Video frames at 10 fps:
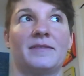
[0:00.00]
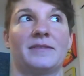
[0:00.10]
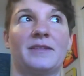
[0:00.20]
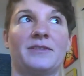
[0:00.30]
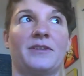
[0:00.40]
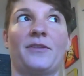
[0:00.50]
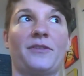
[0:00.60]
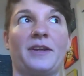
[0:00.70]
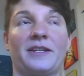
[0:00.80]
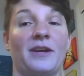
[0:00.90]
there's other
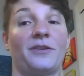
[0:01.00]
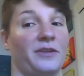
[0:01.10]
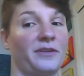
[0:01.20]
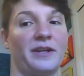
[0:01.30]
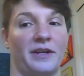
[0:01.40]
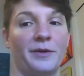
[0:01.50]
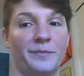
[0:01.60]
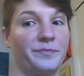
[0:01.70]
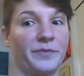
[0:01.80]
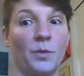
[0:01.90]
things out there that are
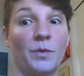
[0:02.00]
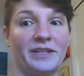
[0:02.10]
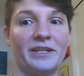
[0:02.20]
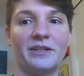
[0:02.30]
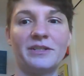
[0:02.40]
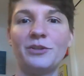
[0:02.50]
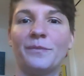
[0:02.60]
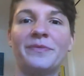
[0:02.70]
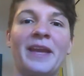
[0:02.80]
really good too.